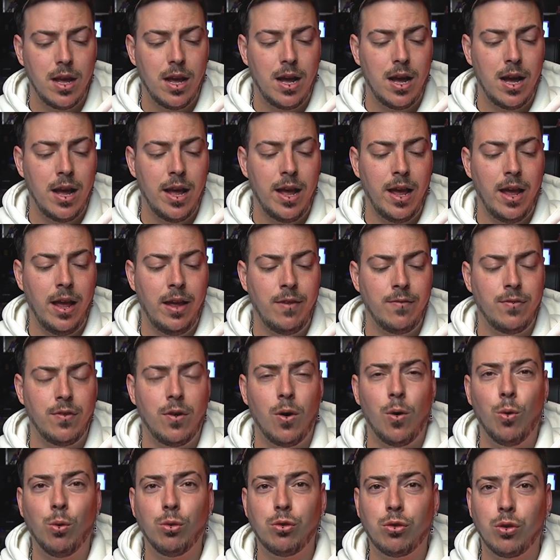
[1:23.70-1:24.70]
I've
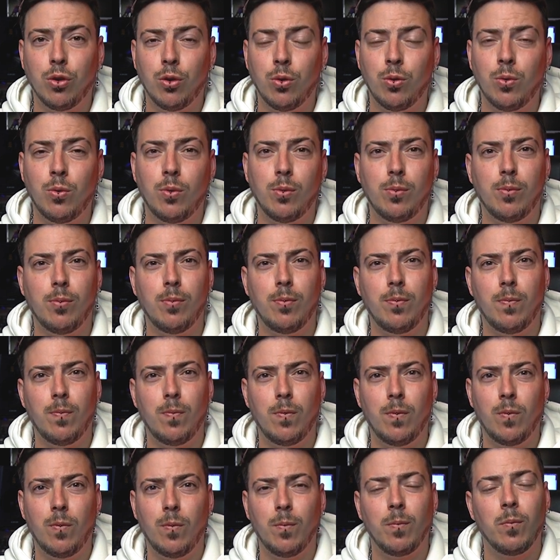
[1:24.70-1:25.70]
also
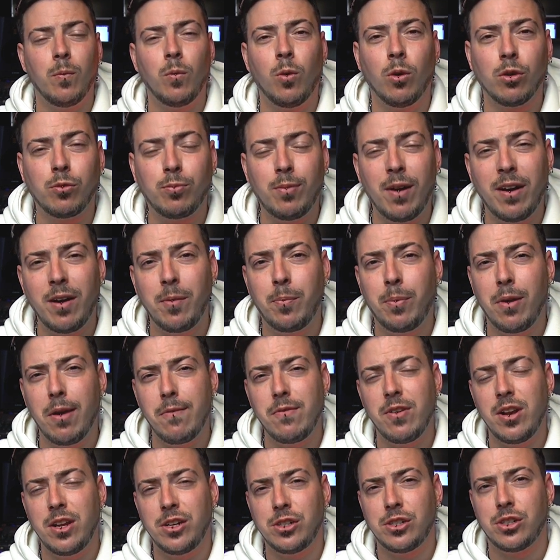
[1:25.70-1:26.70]
was very
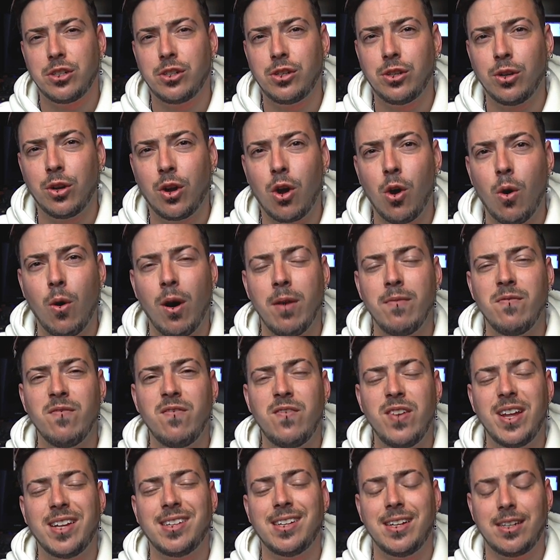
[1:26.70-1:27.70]
privileged to go and
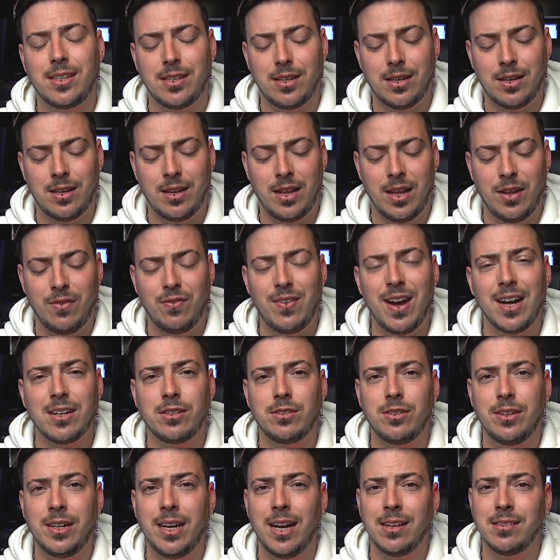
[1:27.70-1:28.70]
visit the
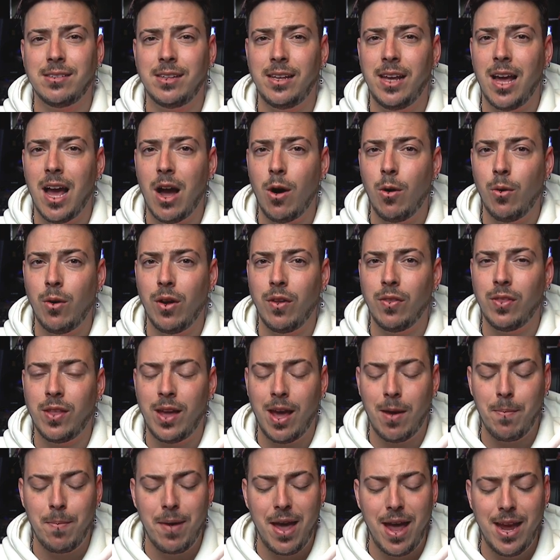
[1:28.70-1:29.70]
factory and see how
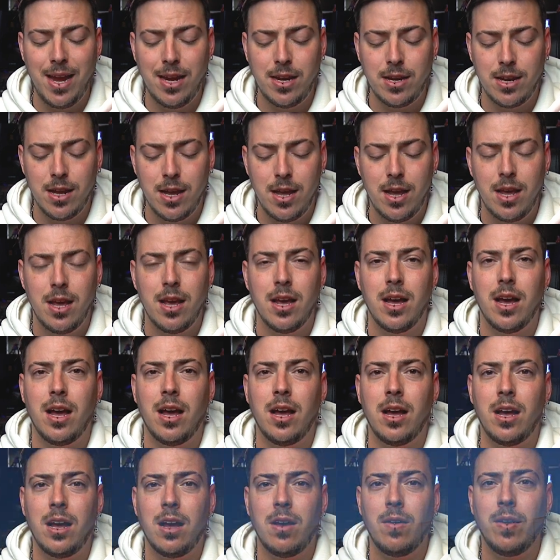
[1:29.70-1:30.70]
they are made
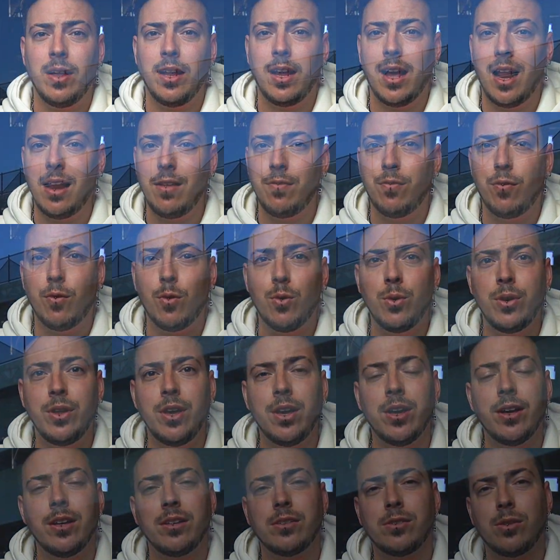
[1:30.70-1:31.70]
in
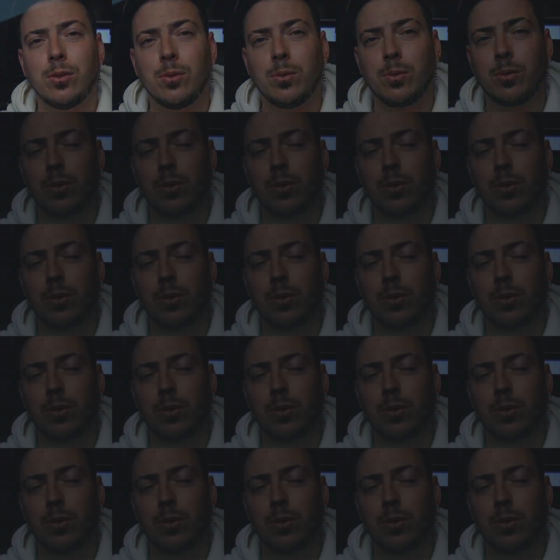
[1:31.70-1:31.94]
California. So